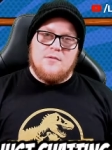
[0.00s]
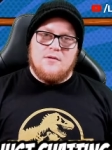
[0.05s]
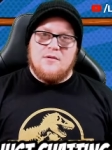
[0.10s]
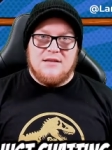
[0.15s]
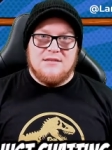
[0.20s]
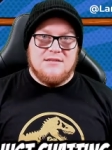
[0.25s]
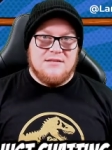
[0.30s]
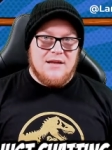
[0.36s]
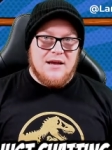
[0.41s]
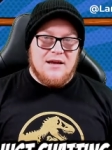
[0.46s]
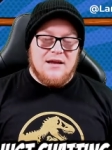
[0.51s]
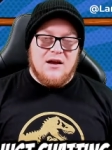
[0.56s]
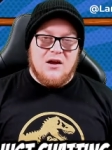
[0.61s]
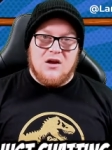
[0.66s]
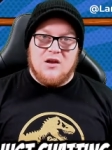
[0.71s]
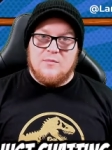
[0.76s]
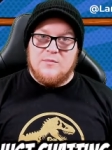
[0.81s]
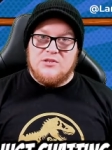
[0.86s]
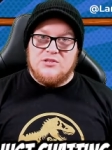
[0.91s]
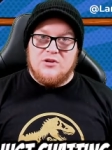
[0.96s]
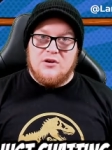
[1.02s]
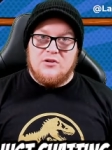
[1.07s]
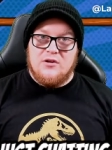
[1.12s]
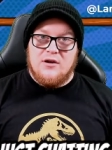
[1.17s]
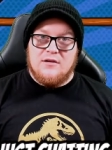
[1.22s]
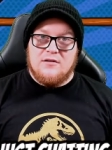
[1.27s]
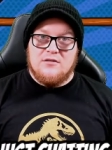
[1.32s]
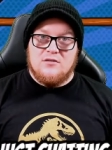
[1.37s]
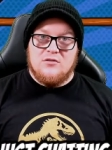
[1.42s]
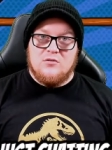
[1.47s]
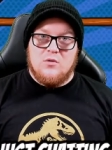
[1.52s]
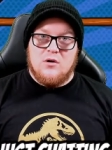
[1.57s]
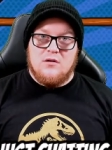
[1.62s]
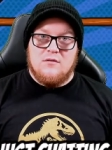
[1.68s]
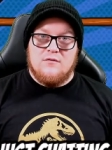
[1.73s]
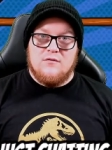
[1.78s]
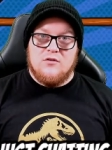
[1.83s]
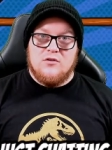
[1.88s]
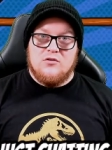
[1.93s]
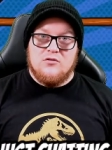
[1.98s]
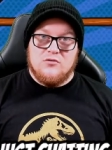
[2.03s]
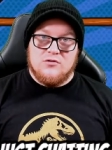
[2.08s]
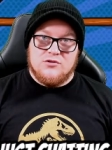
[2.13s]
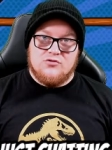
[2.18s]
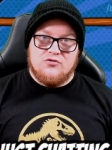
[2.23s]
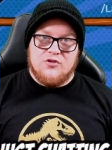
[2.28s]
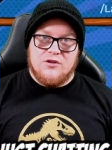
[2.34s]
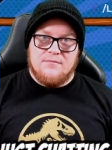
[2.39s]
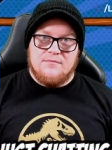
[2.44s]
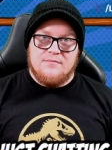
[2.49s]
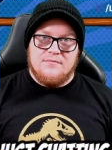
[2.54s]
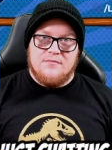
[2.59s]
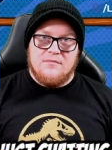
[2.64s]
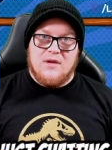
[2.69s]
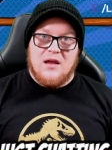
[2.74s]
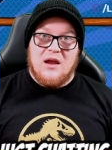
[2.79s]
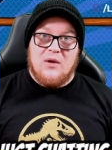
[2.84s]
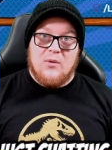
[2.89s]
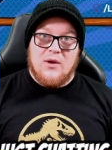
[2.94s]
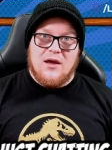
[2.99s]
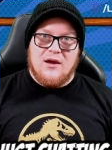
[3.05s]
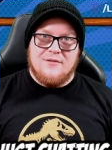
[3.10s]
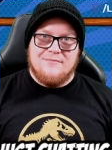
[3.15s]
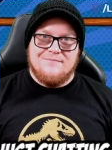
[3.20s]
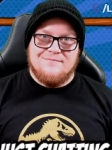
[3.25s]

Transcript: And today I'm going to be showing you how to do one for your stream. Here we go.